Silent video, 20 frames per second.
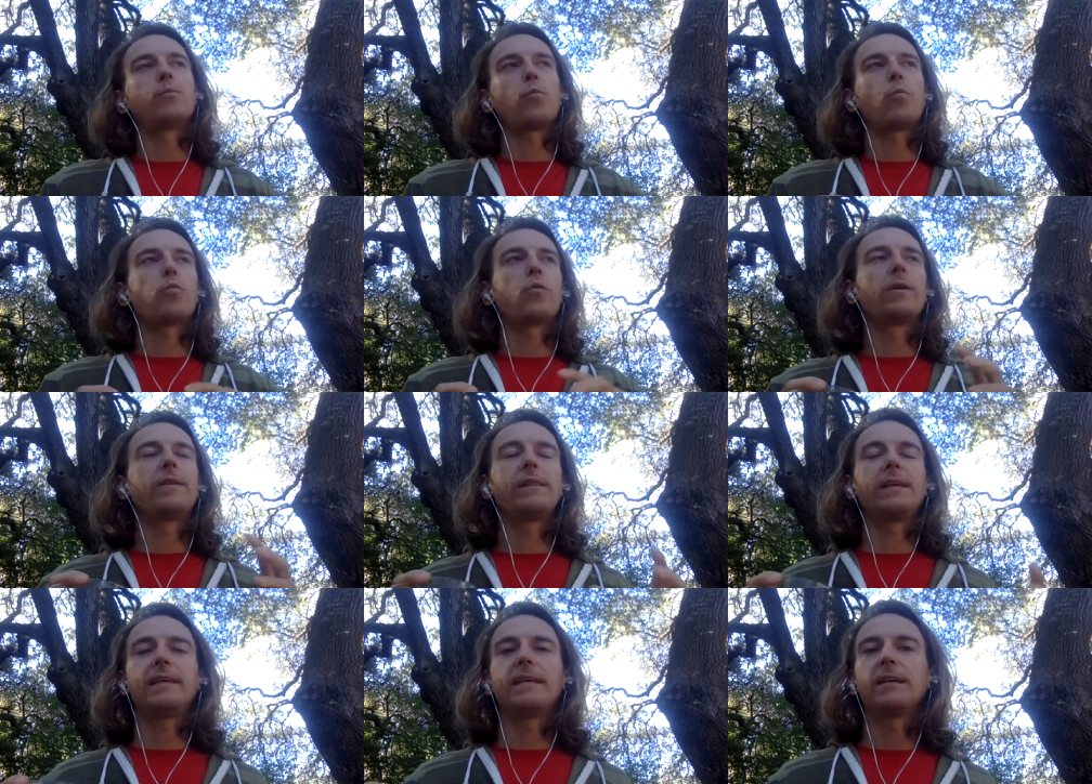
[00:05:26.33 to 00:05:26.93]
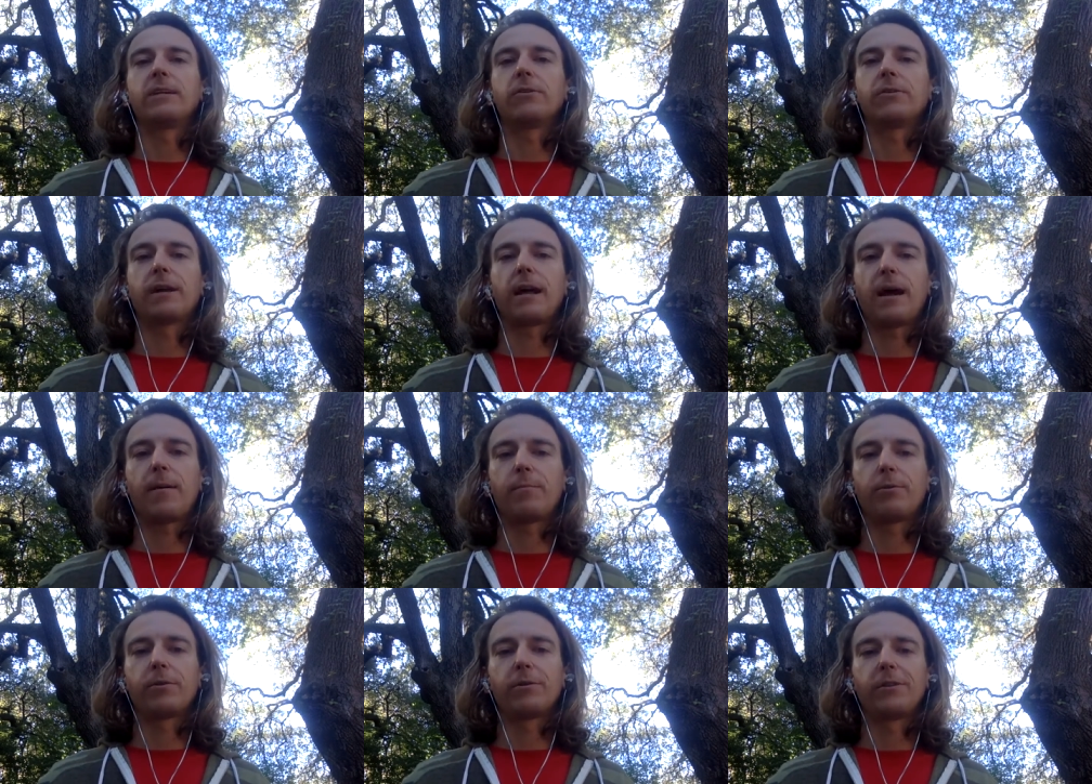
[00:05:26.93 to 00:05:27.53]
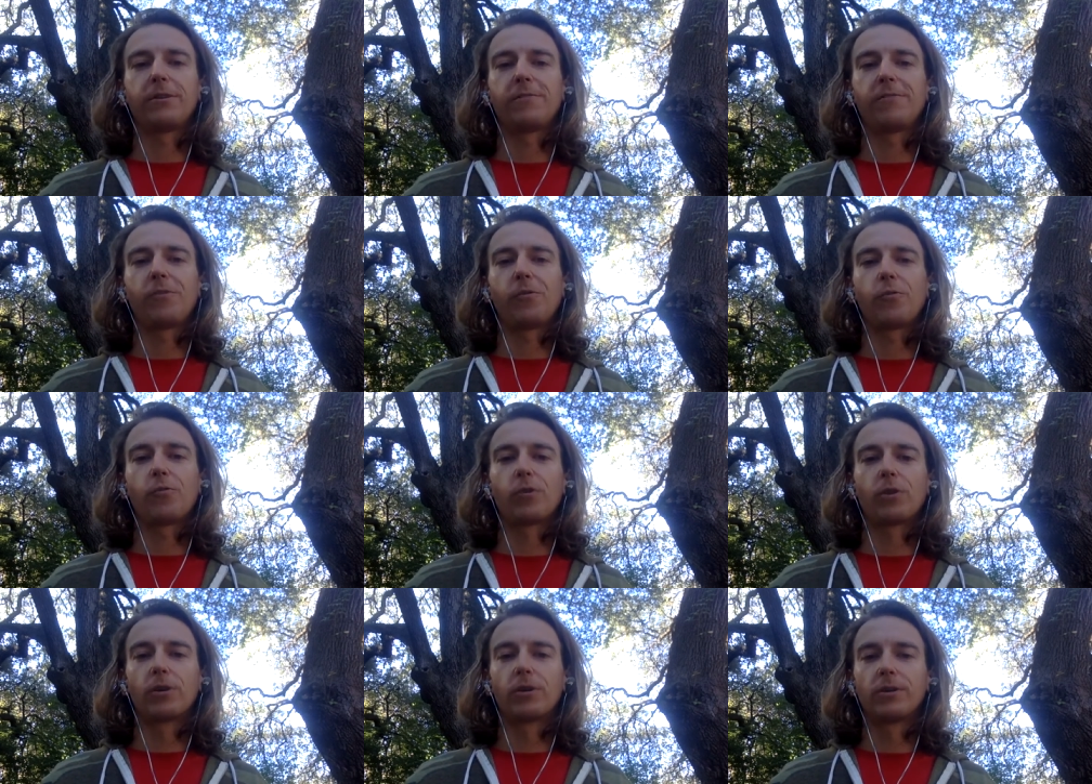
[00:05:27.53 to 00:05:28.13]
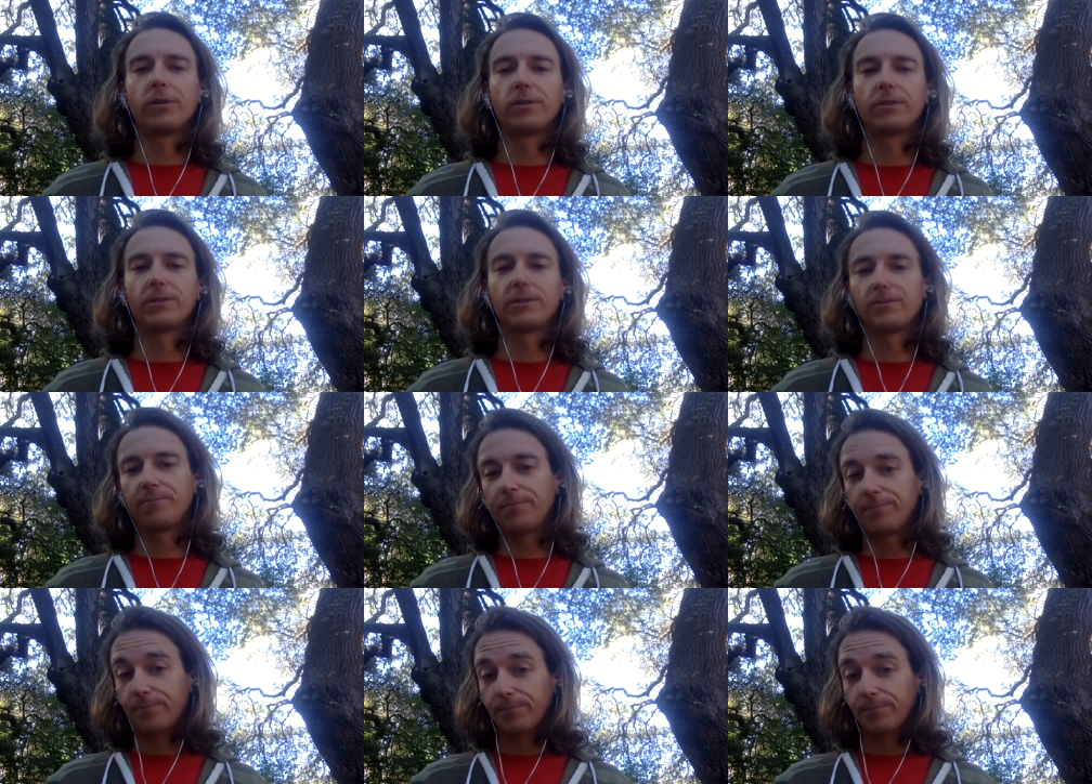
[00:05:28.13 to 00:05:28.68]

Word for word: we're in the eco capital of the world.